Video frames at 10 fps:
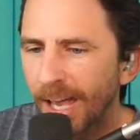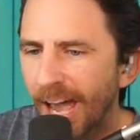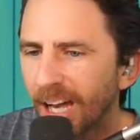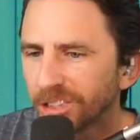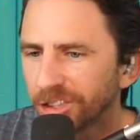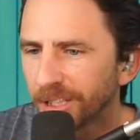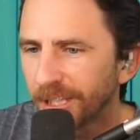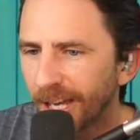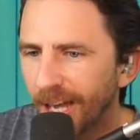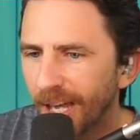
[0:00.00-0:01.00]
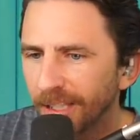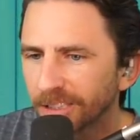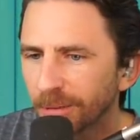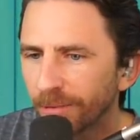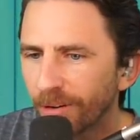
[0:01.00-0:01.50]
Ash and Kay,
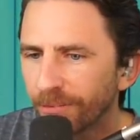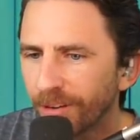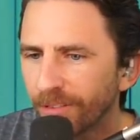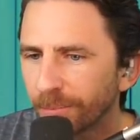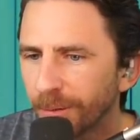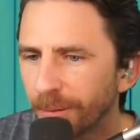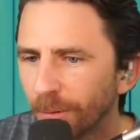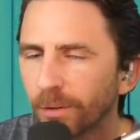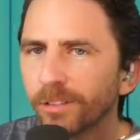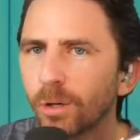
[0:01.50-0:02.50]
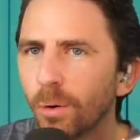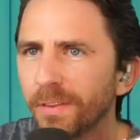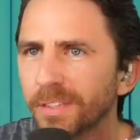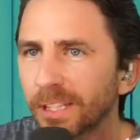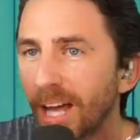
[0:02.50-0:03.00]
some of our favorite people. We're
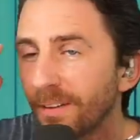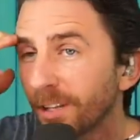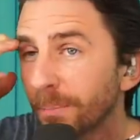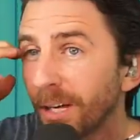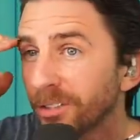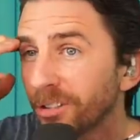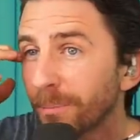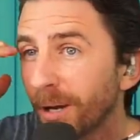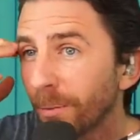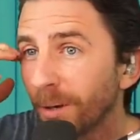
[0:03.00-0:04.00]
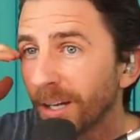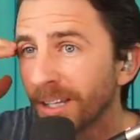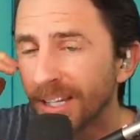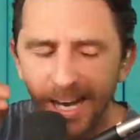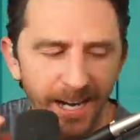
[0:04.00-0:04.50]
recording this live on the Patreon, by the way.
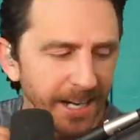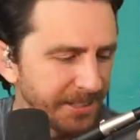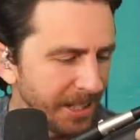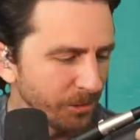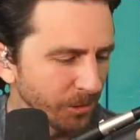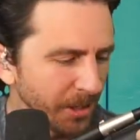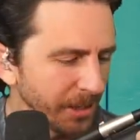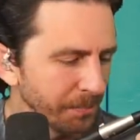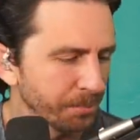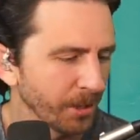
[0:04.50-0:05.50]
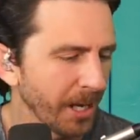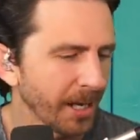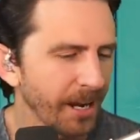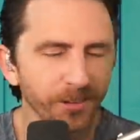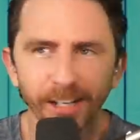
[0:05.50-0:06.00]
And I did really break.
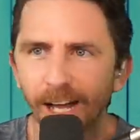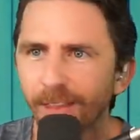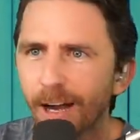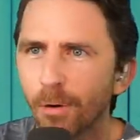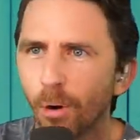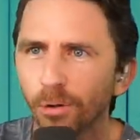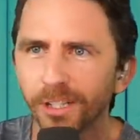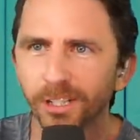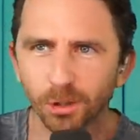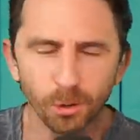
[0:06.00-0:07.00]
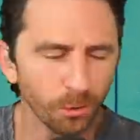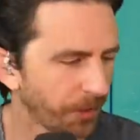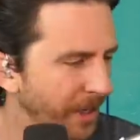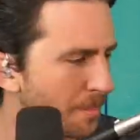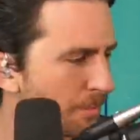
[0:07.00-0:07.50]
I'm holding this whole
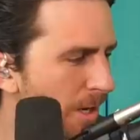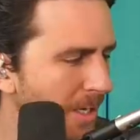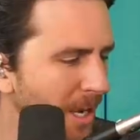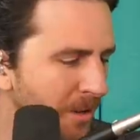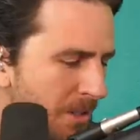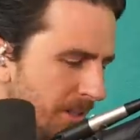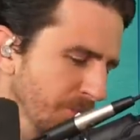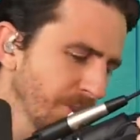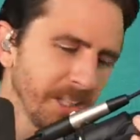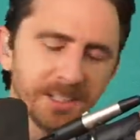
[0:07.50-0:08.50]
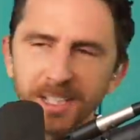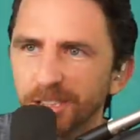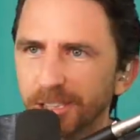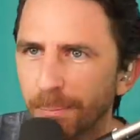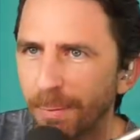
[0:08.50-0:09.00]
thing up right now. This really did
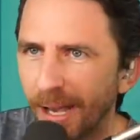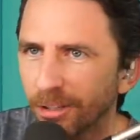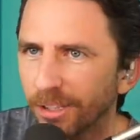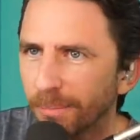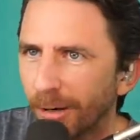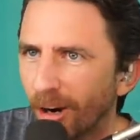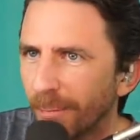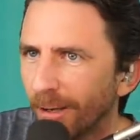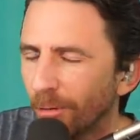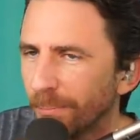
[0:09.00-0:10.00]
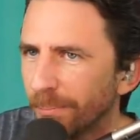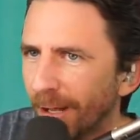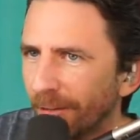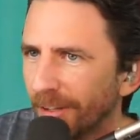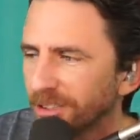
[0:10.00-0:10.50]
just like pound into my arm. My whole
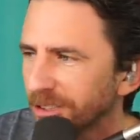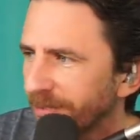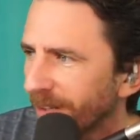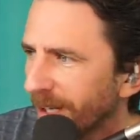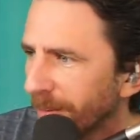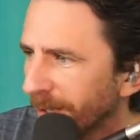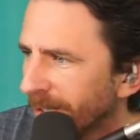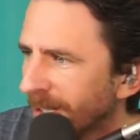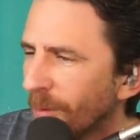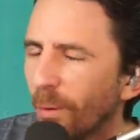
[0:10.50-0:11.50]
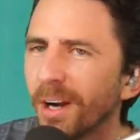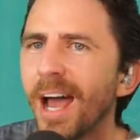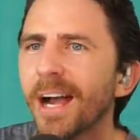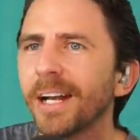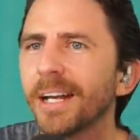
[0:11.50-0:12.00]
metal thing just fell on me. We're
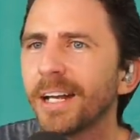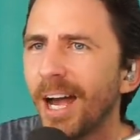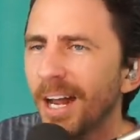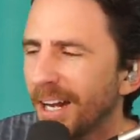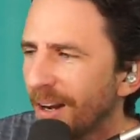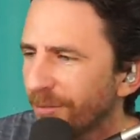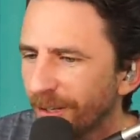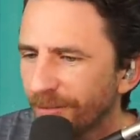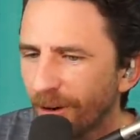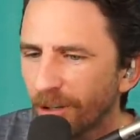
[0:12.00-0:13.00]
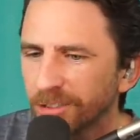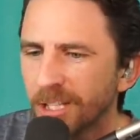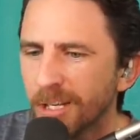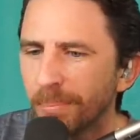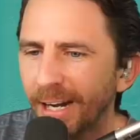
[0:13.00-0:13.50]
not going to cut. Not for you folks.
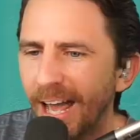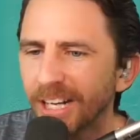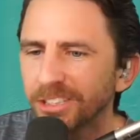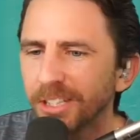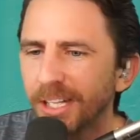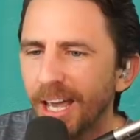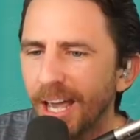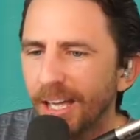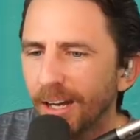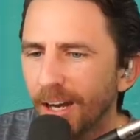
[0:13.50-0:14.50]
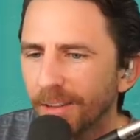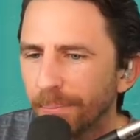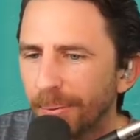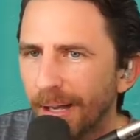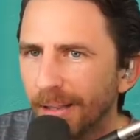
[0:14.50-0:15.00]
But Ash and Kay on the
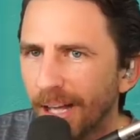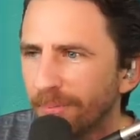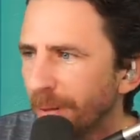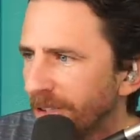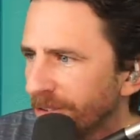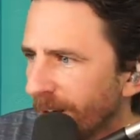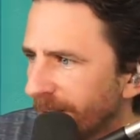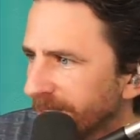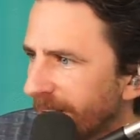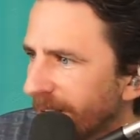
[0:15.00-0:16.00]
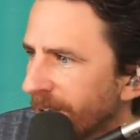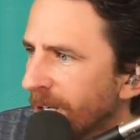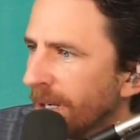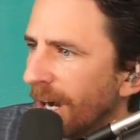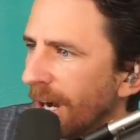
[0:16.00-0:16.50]
live Patreon said,
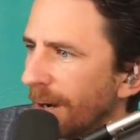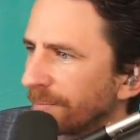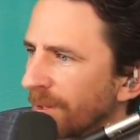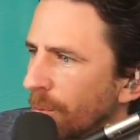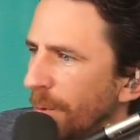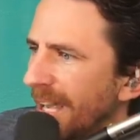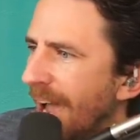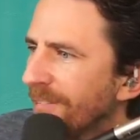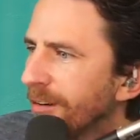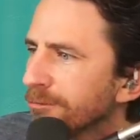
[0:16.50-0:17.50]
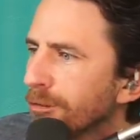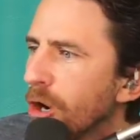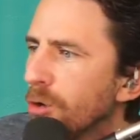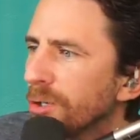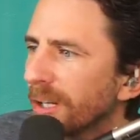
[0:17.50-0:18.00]
we have a
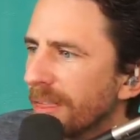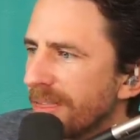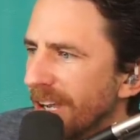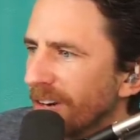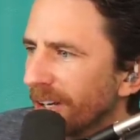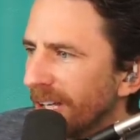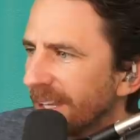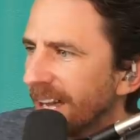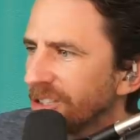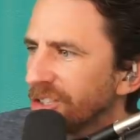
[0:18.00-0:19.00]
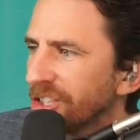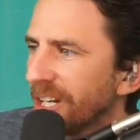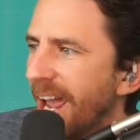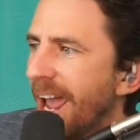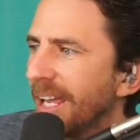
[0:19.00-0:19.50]
rogue theory that
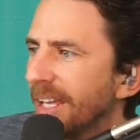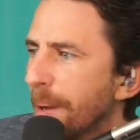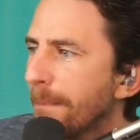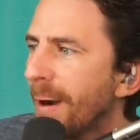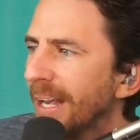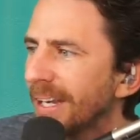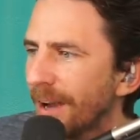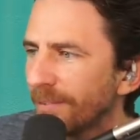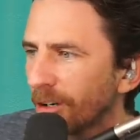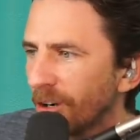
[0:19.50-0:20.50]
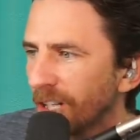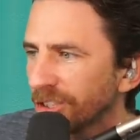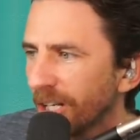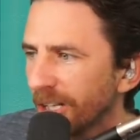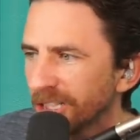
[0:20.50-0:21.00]
Shanae might have a crush
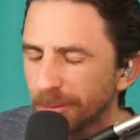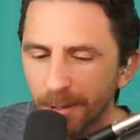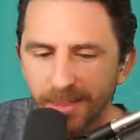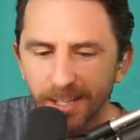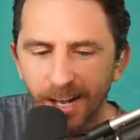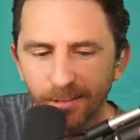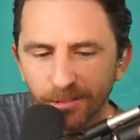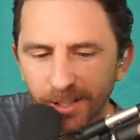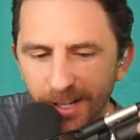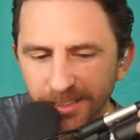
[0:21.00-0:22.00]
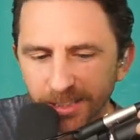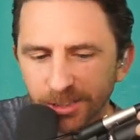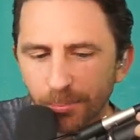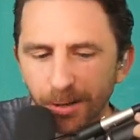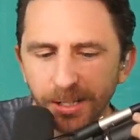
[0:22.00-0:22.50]
on Elizabeth and not realize it.
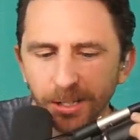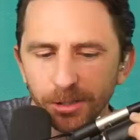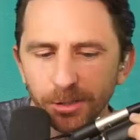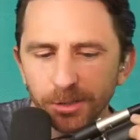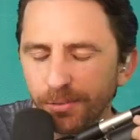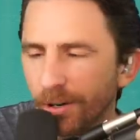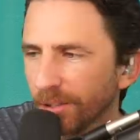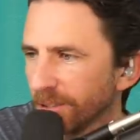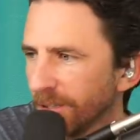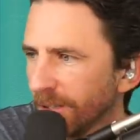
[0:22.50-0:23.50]
So breaking news, folks.